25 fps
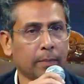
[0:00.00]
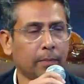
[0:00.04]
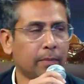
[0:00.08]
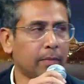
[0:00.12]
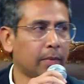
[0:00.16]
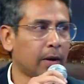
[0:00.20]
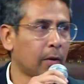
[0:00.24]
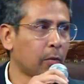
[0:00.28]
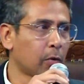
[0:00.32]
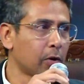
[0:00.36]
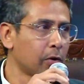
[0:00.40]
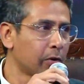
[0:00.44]

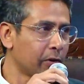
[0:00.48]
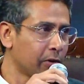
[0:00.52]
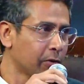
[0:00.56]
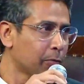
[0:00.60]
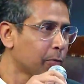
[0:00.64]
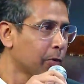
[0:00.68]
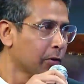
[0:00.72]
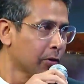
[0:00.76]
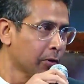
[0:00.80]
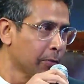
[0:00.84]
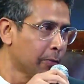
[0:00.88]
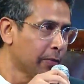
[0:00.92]
I wanted to
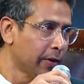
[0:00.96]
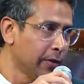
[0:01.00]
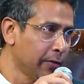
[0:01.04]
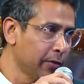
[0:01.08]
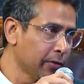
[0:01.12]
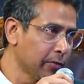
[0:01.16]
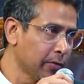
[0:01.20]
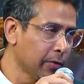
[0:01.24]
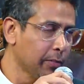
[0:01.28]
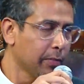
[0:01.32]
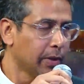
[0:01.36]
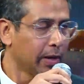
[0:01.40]
respond to the
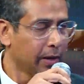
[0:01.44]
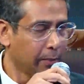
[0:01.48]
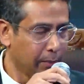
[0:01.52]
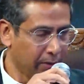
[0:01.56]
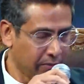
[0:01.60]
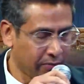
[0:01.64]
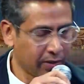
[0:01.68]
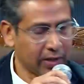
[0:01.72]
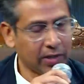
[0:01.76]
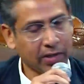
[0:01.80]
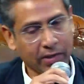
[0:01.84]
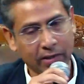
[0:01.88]
previous one, but let me
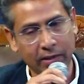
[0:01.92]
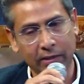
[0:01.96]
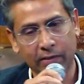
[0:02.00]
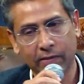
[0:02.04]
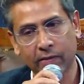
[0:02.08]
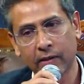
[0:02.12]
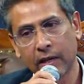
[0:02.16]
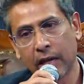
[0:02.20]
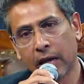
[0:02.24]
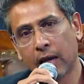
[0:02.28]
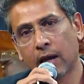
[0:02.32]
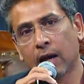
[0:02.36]
finish
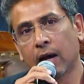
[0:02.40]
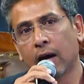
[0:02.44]
this.